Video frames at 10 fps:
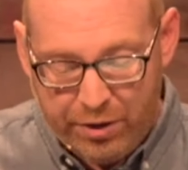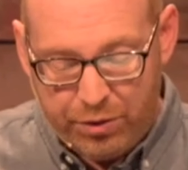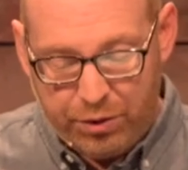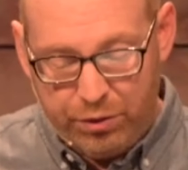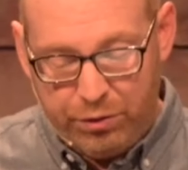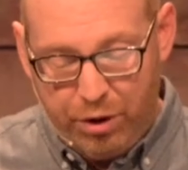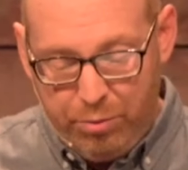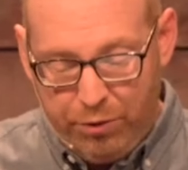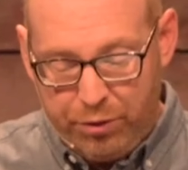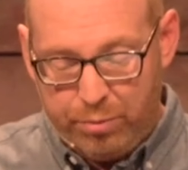So that
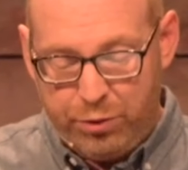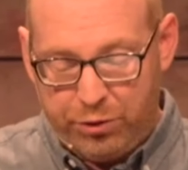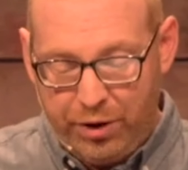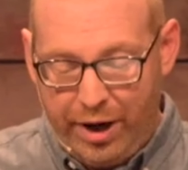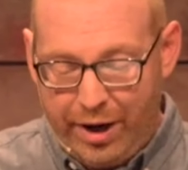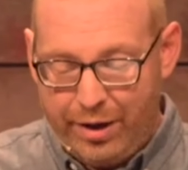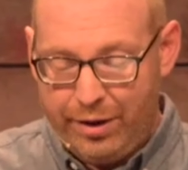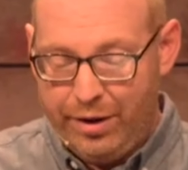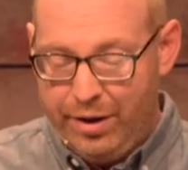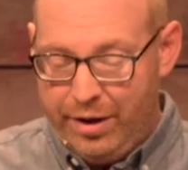some of them saw
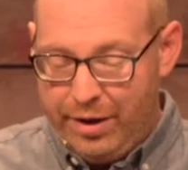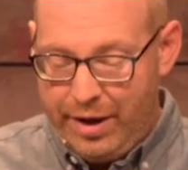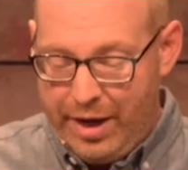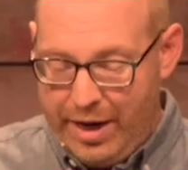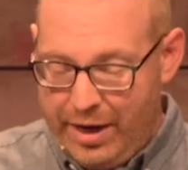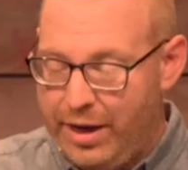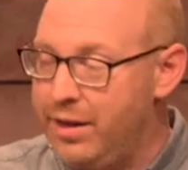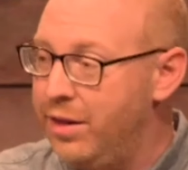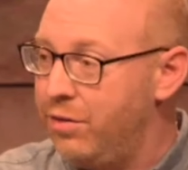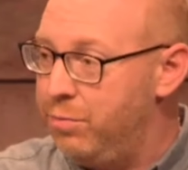
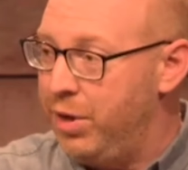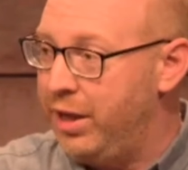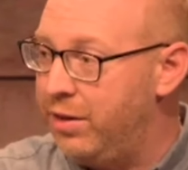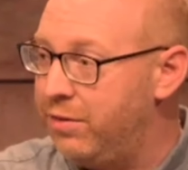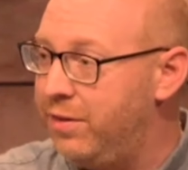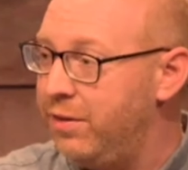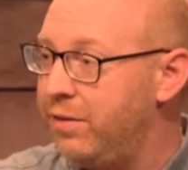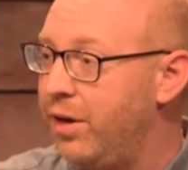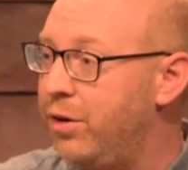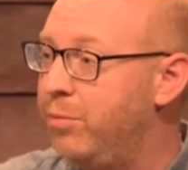eating this meat, this
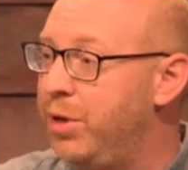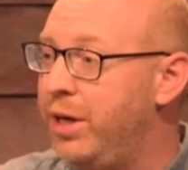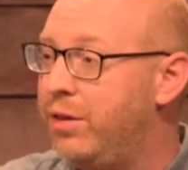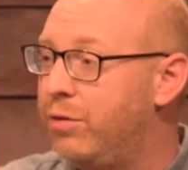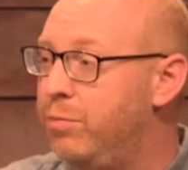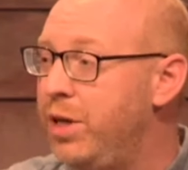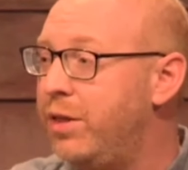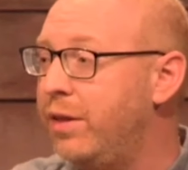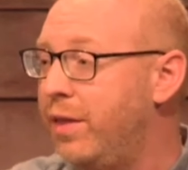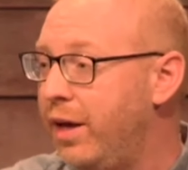discounted meat, this
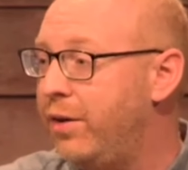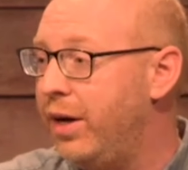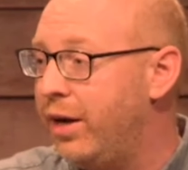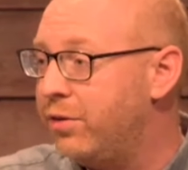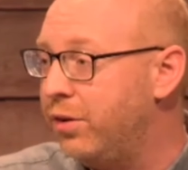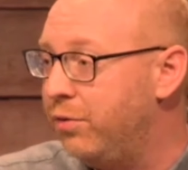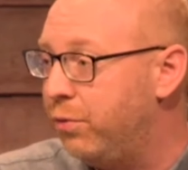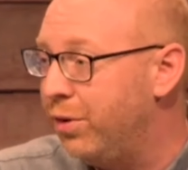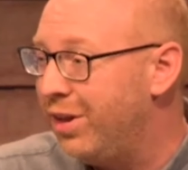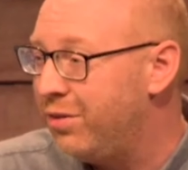meat that they could actually
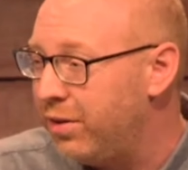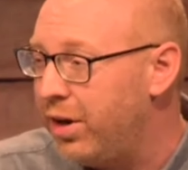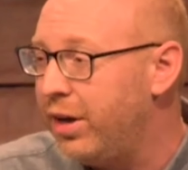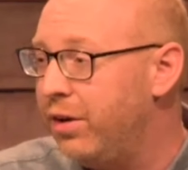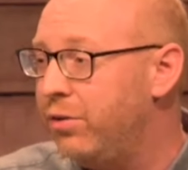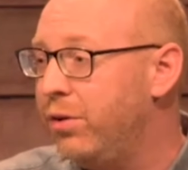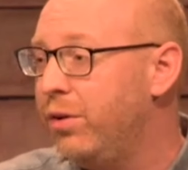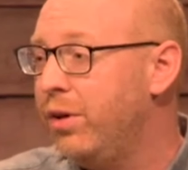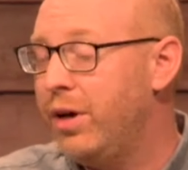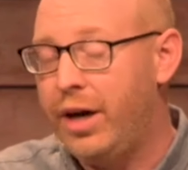afford, they saw it as
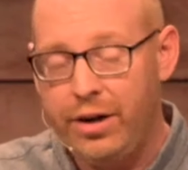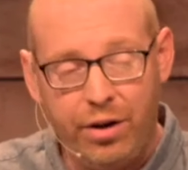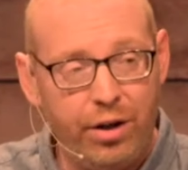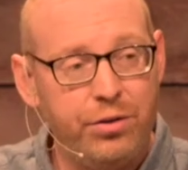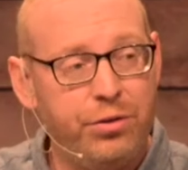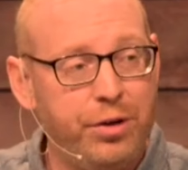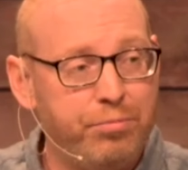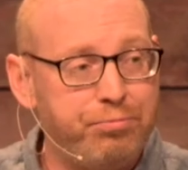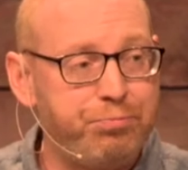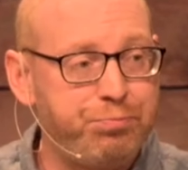idolatry.
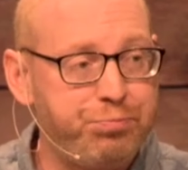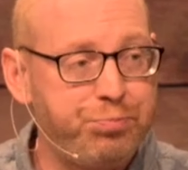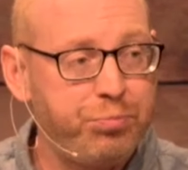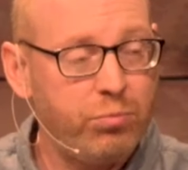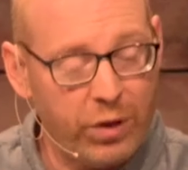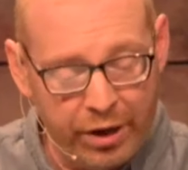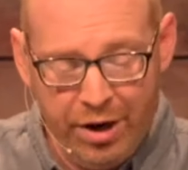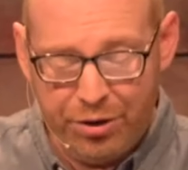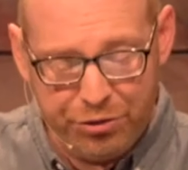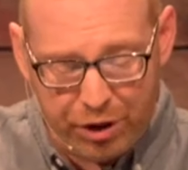
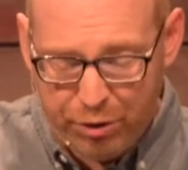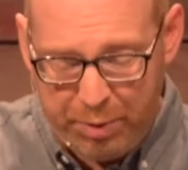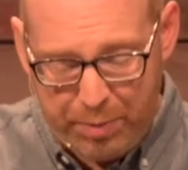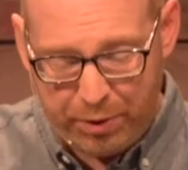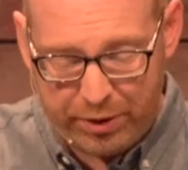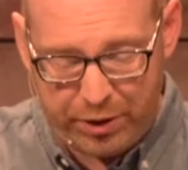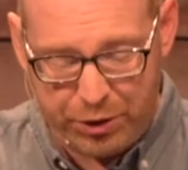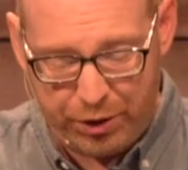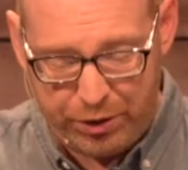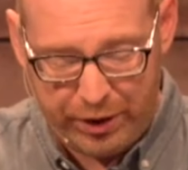Now, there's other people at the
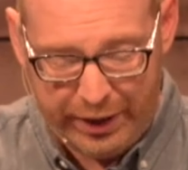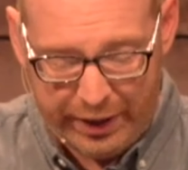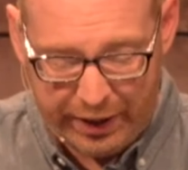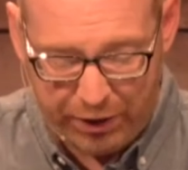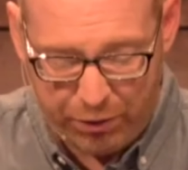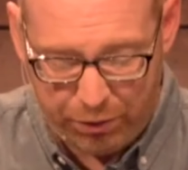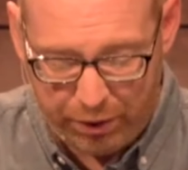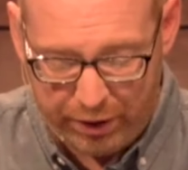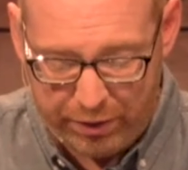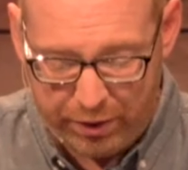church in
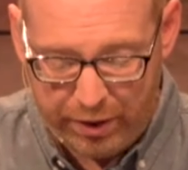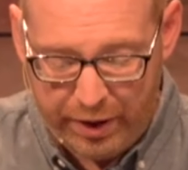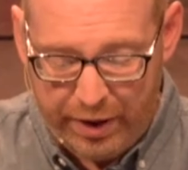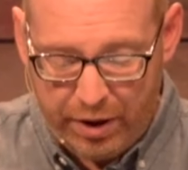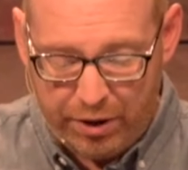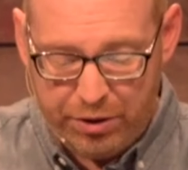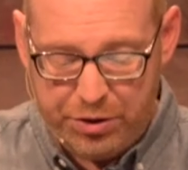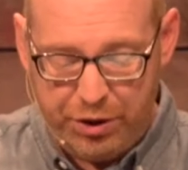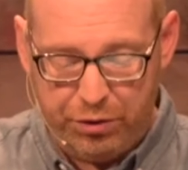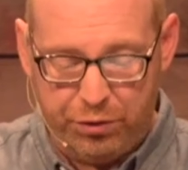Corinth, the other
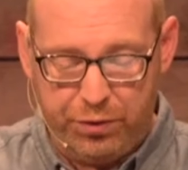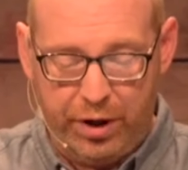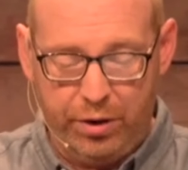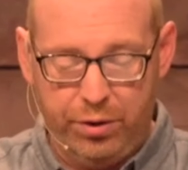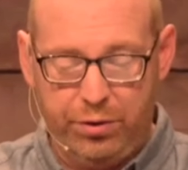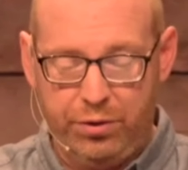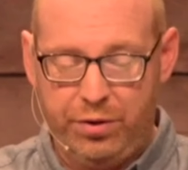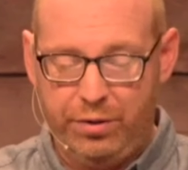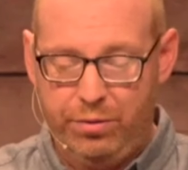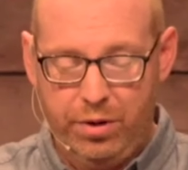Jesus followers that
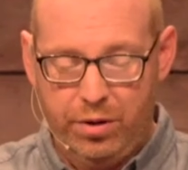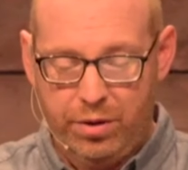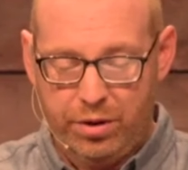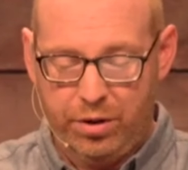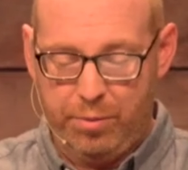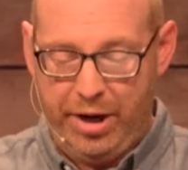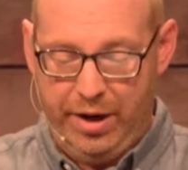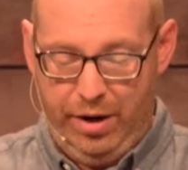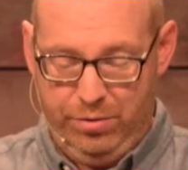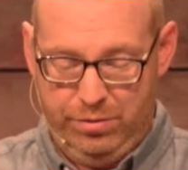said, Come
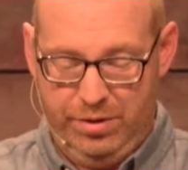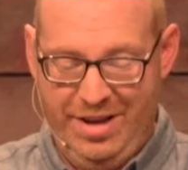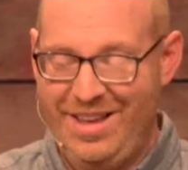on now.